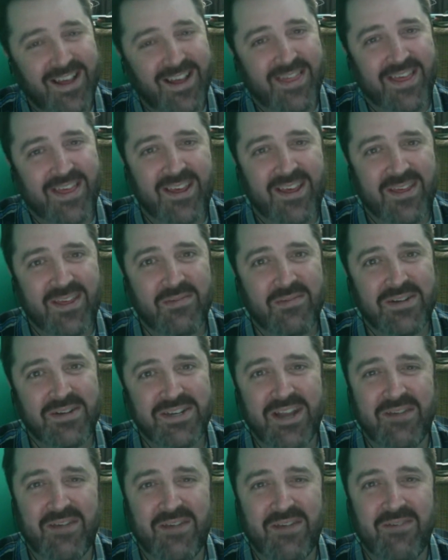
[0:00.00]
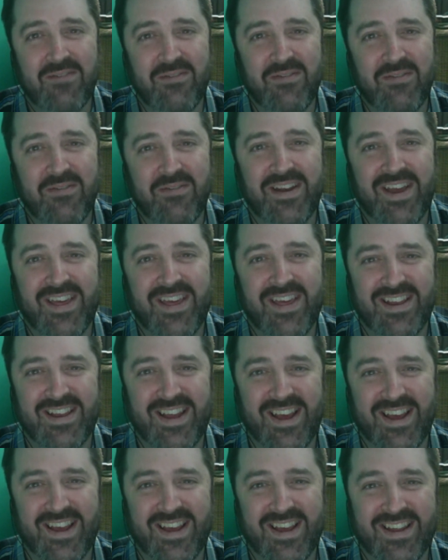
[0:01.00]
thank you so much, and have, have a fantastic day.